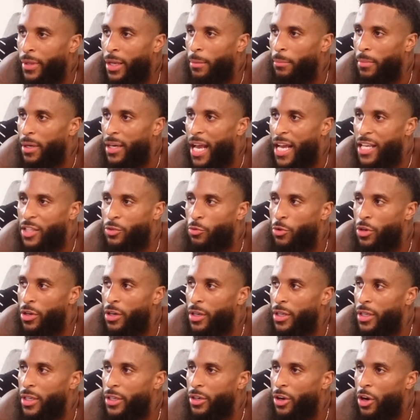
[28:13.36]
But that's
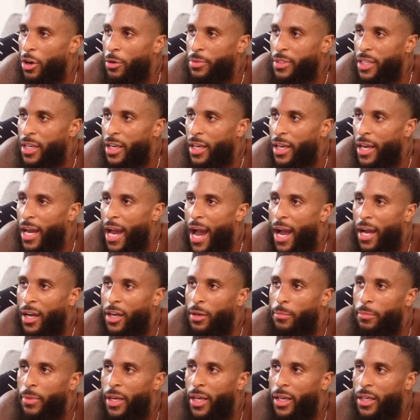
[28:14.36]
where, you know what I'm saying, God
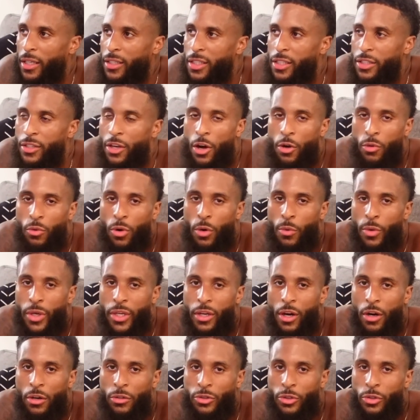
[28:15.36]
come in because he know what we
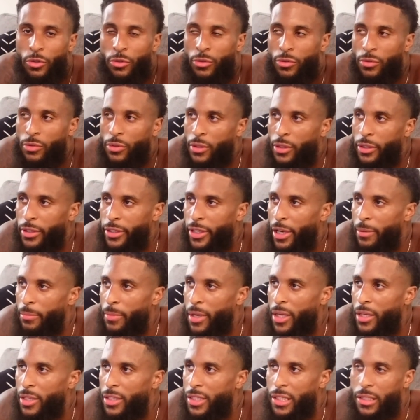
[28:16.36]
go through. You know I
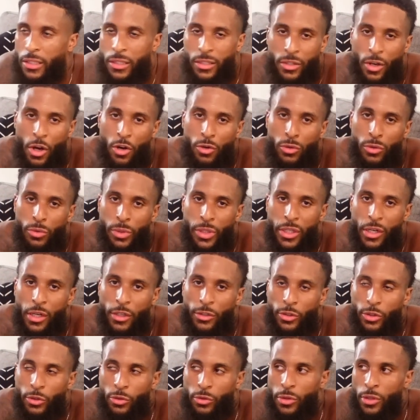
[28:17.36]
mean? Jesus know what we go
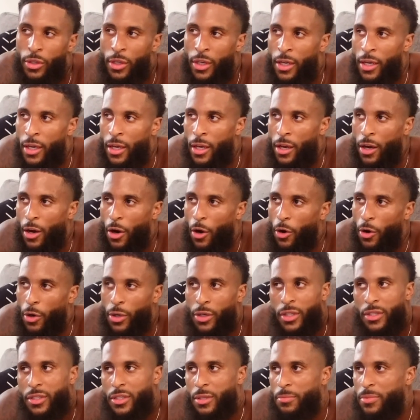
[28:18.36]
through or
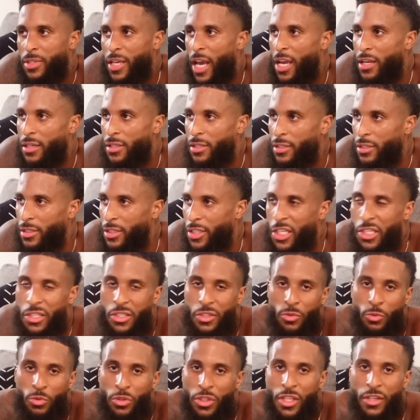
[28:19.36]
the temptations.
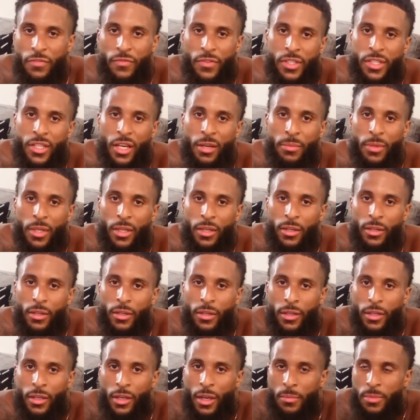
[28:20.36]
Jesus was even tempted
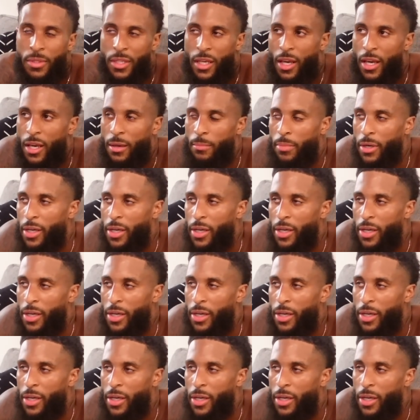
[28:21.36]
saying?